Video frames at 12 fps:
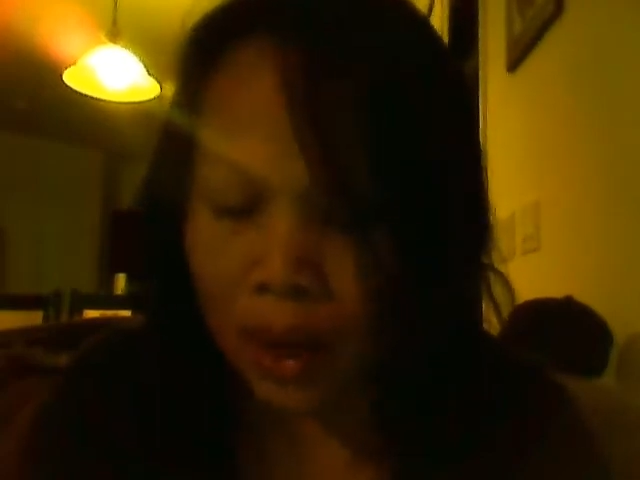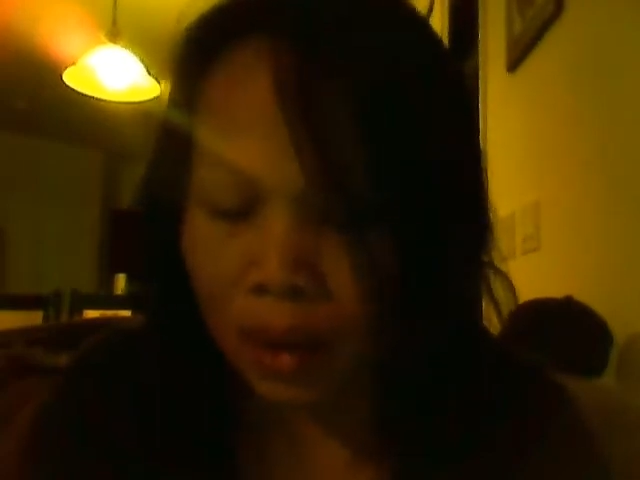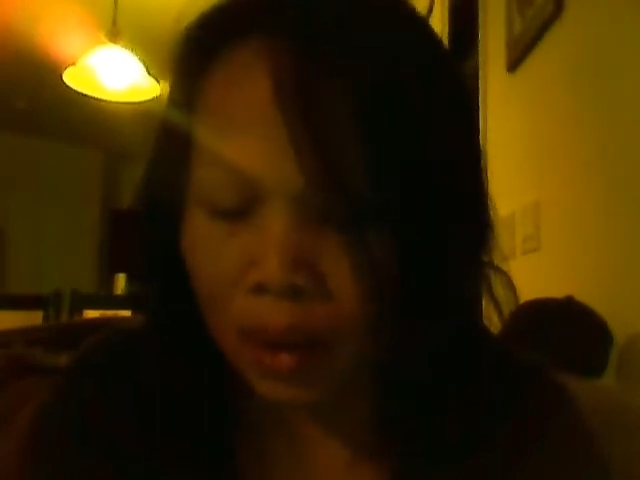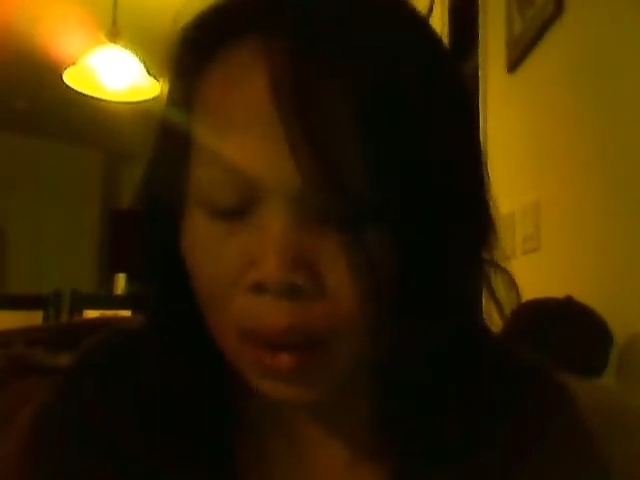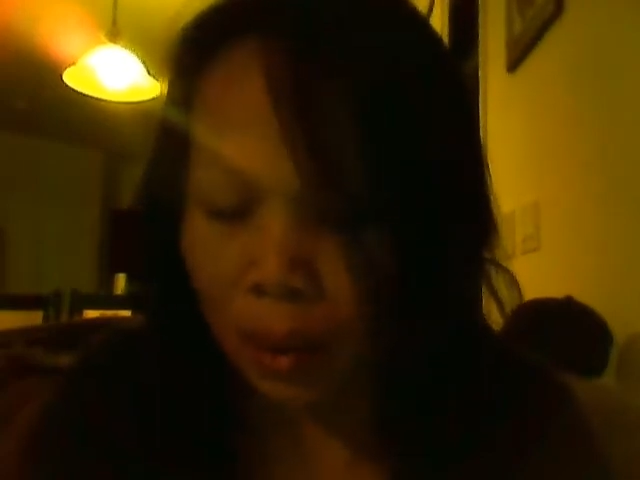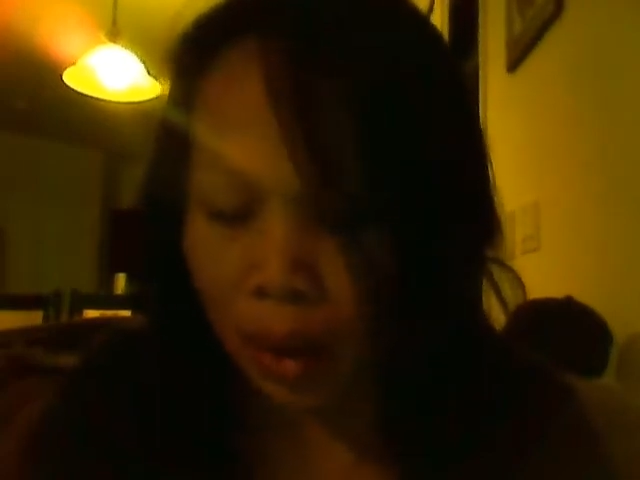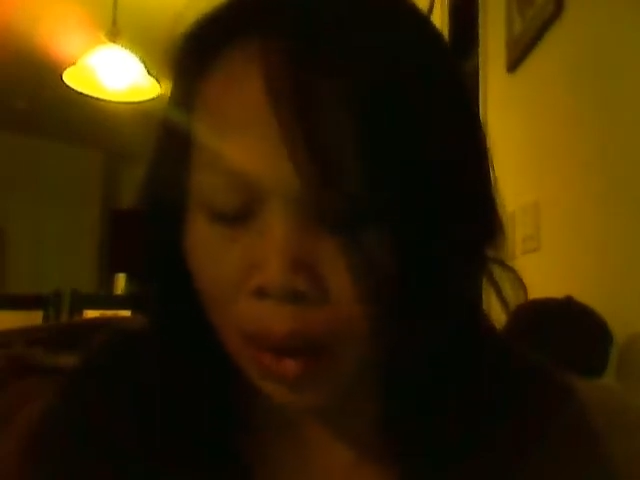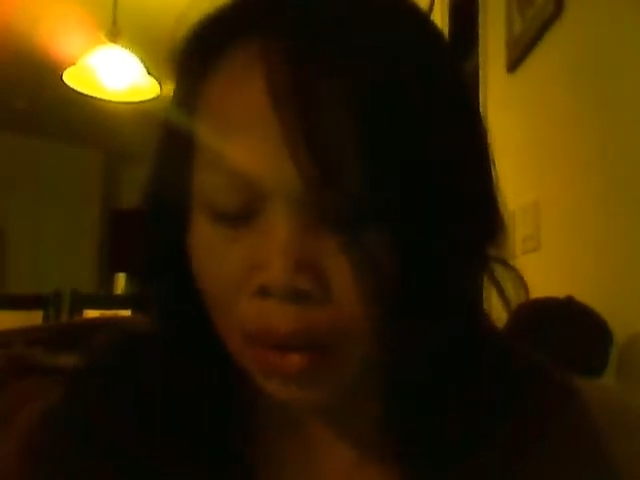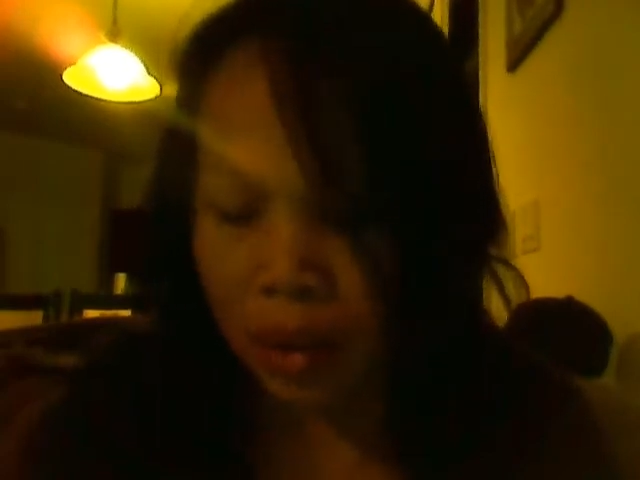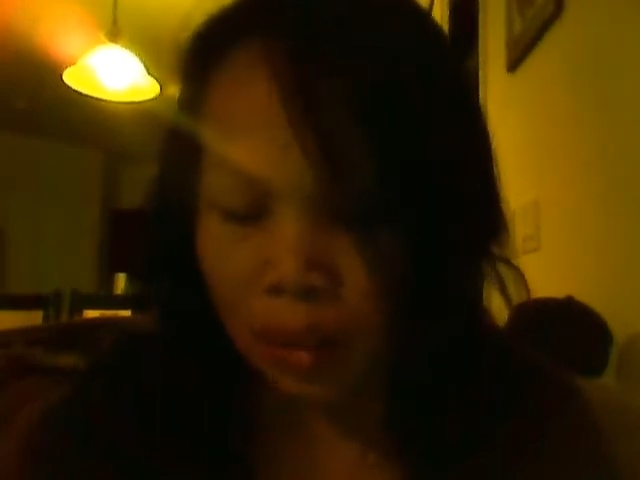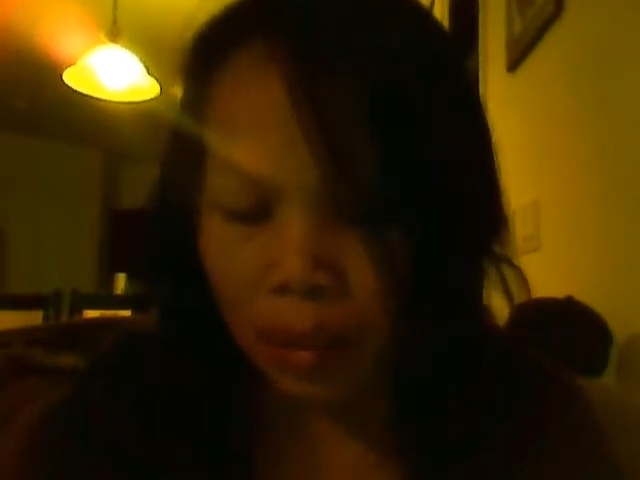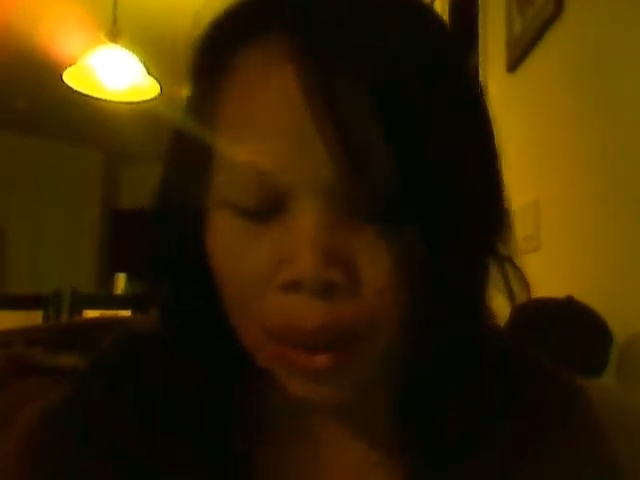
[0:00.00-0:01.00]
had the merit
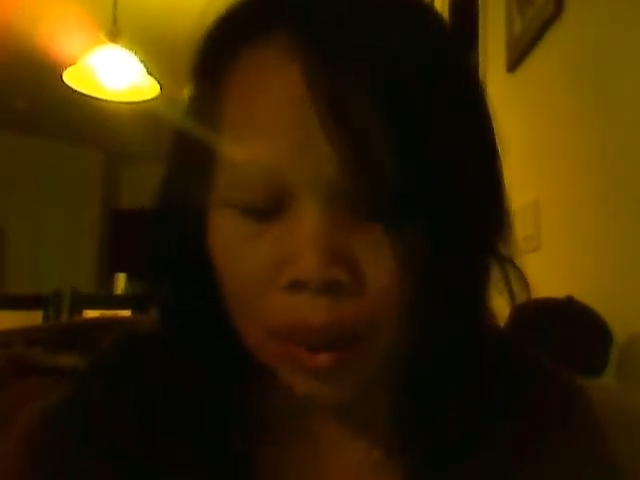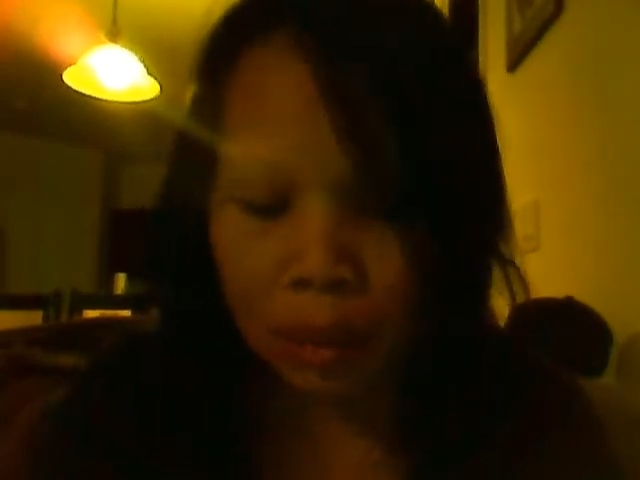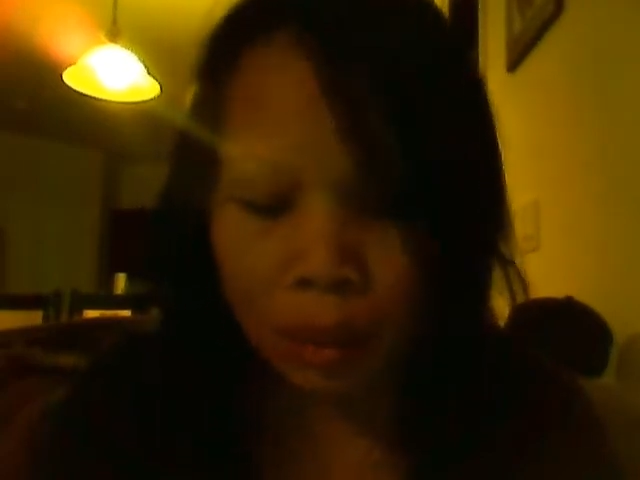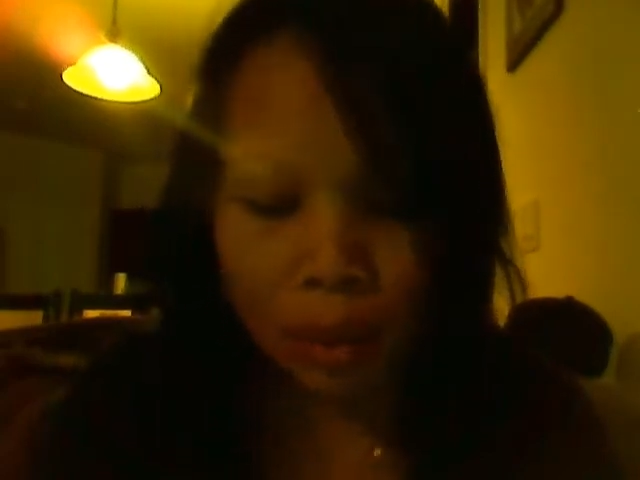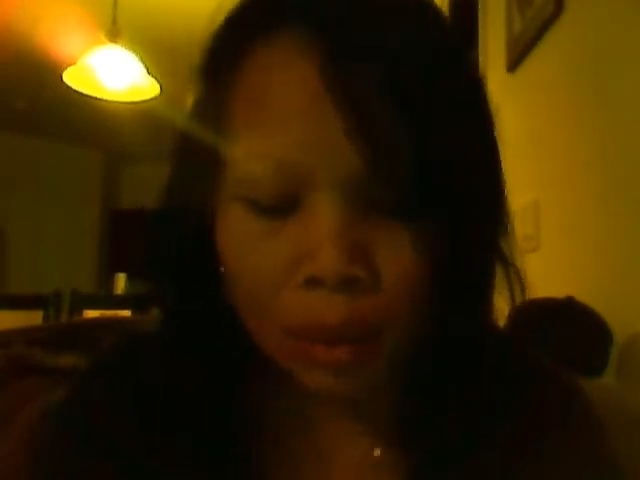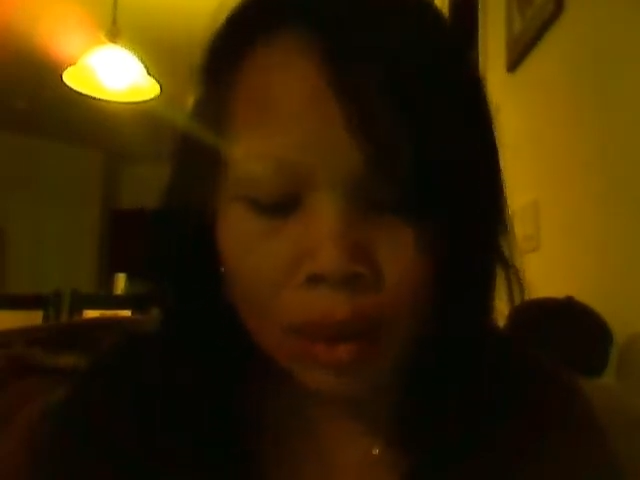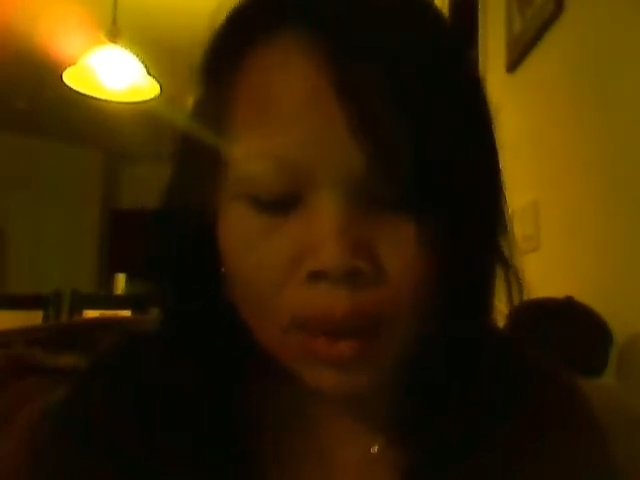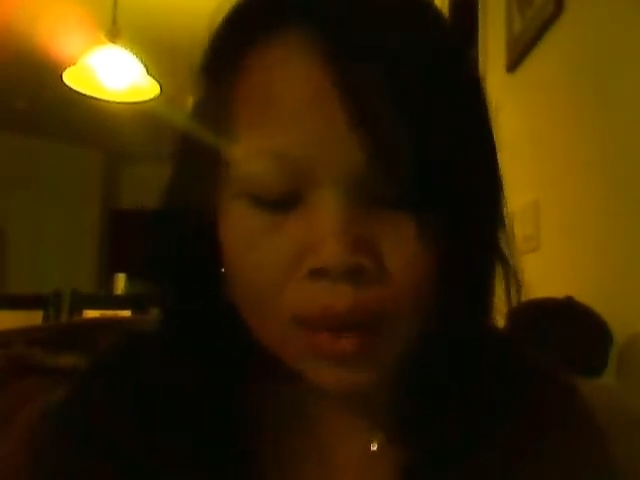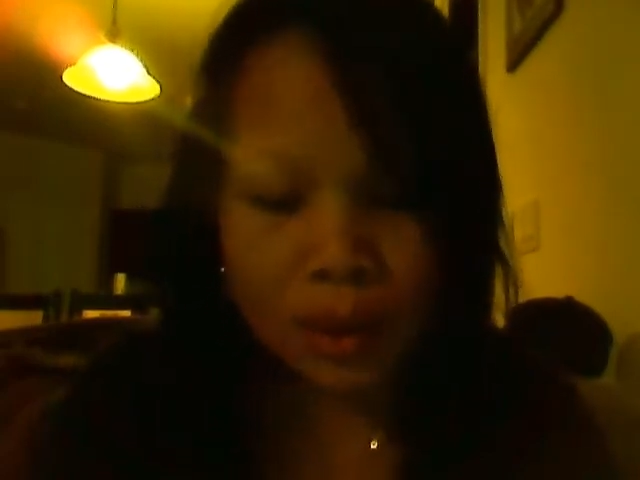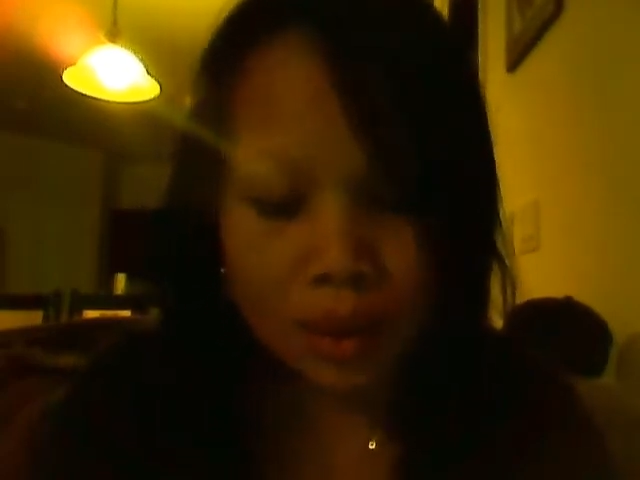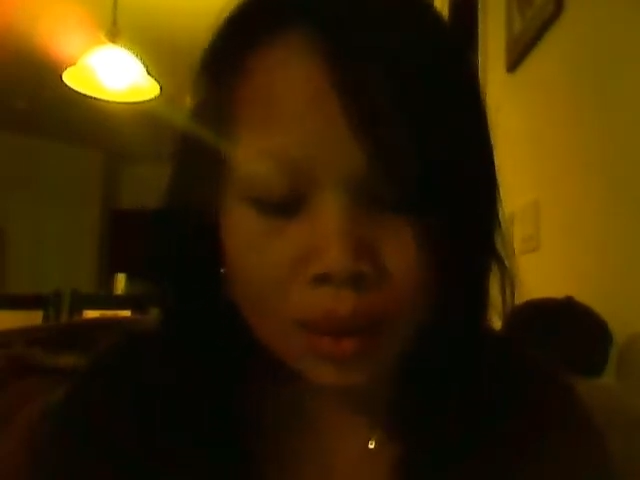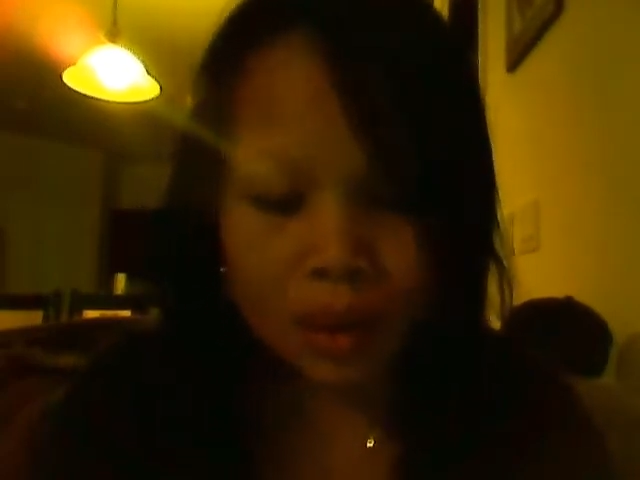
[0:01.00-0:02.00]
of being more
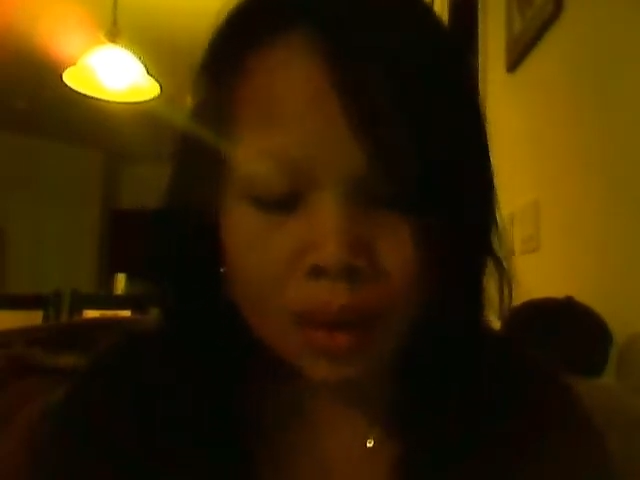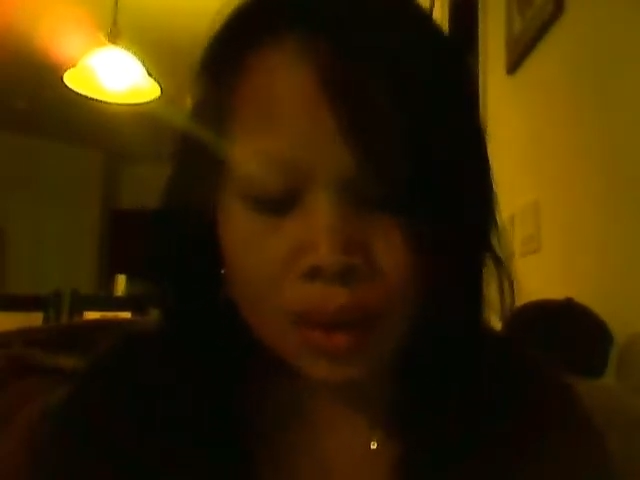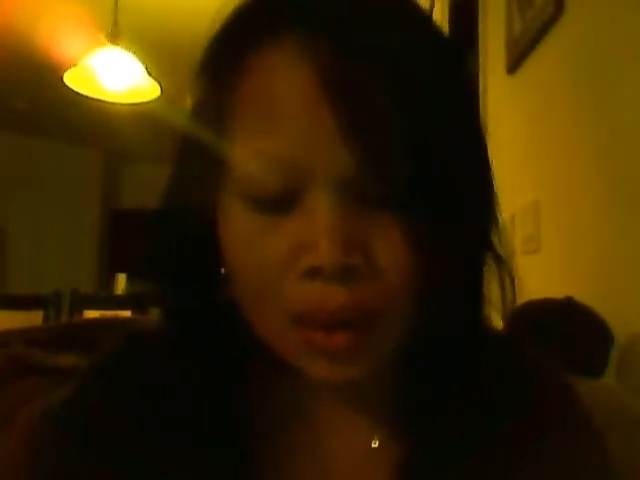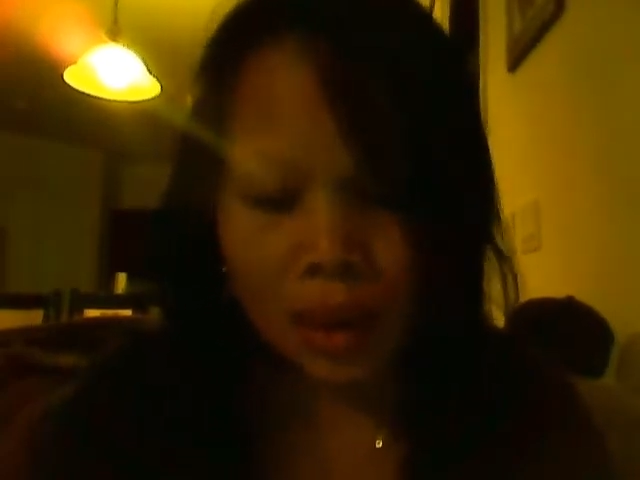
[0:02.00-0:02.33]
consistent